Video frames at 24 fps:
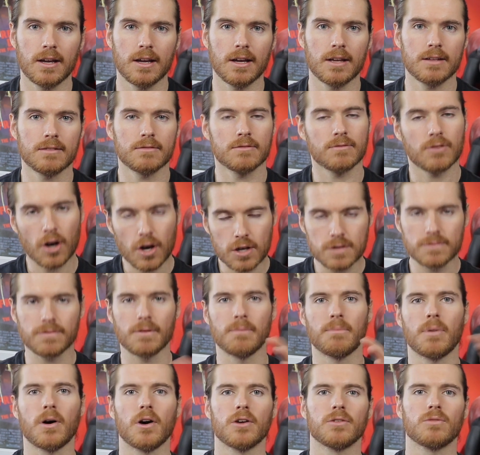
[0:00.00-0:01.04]
It goes for
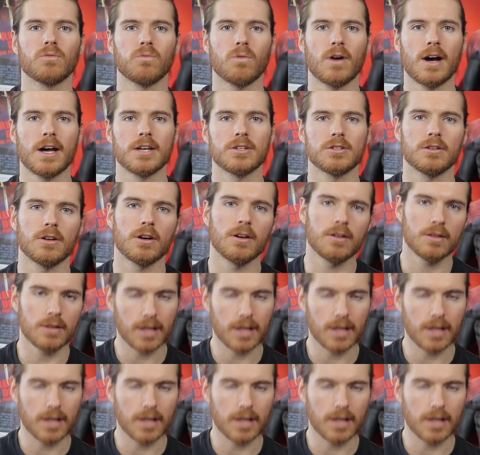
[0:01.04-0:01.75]
both ways, you know.